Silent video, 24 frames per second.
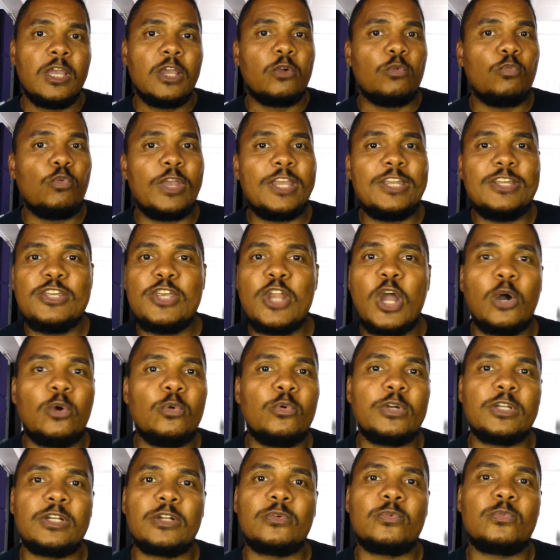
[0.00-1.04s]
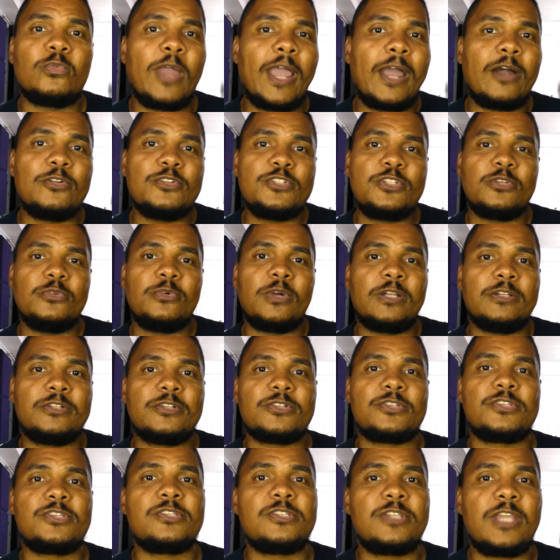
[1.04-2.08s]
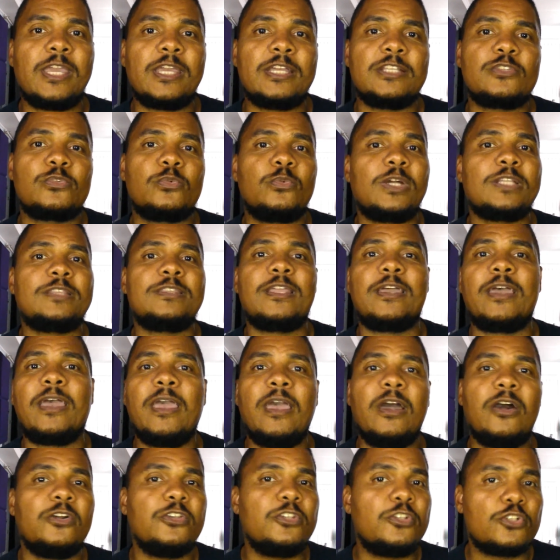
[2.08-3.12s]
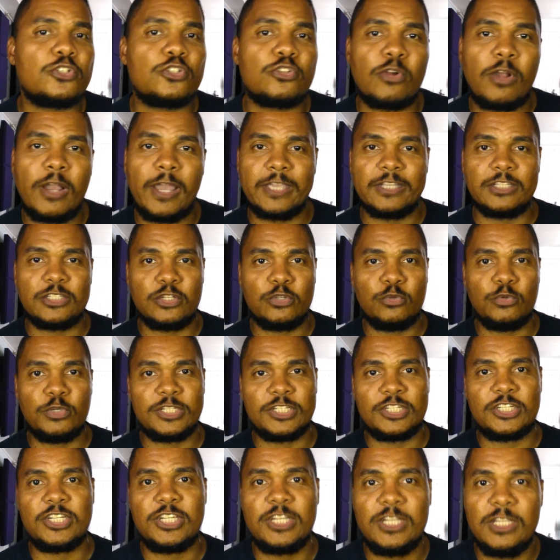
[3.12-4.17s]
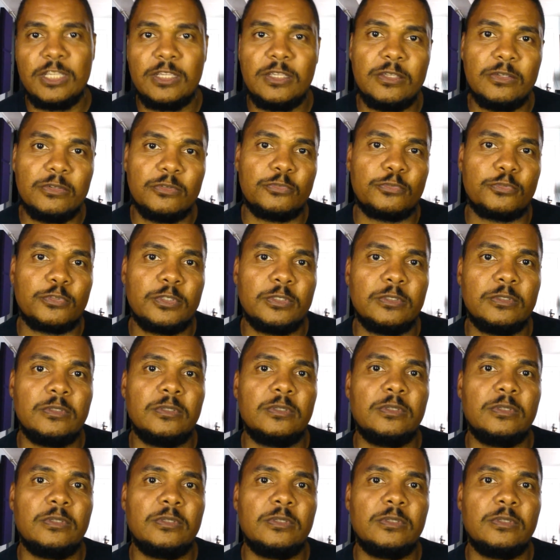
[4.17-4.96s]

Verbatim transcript: when no one around you understands what the hell you're trying to achieve?